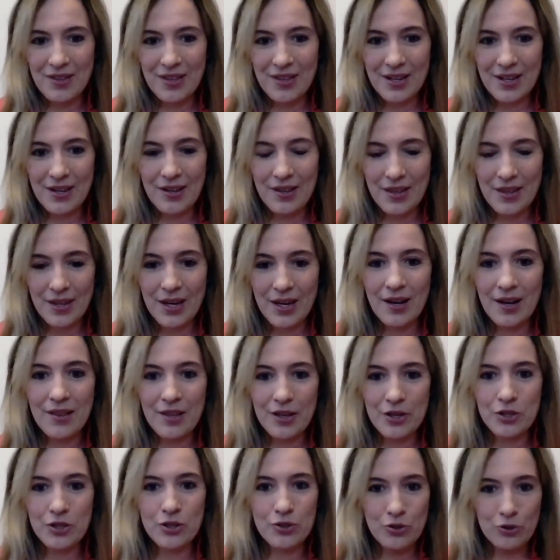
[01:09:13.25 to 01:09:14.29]
that are there,
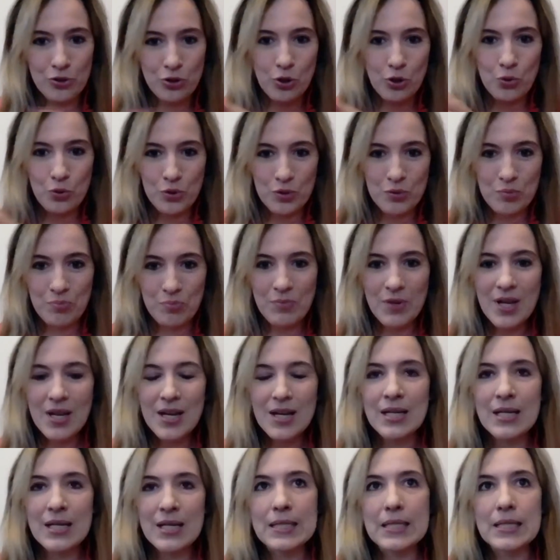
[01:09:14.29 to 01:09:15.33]
that don't
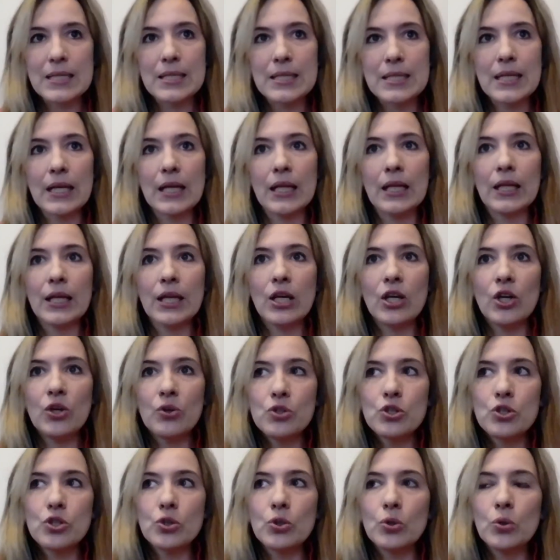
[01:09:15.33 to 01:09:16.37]
necessarily go
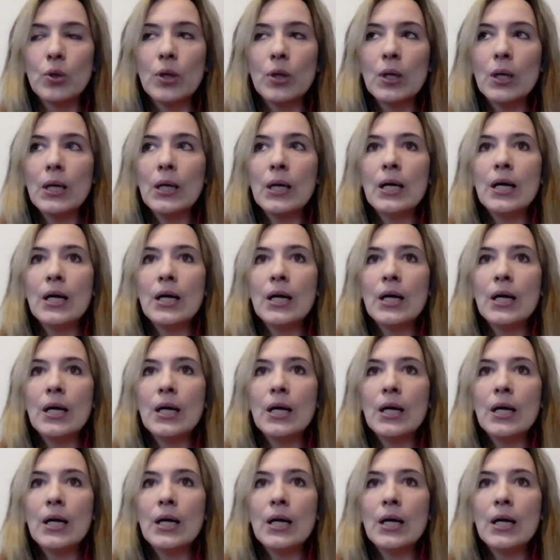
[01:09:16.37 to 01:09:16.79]
to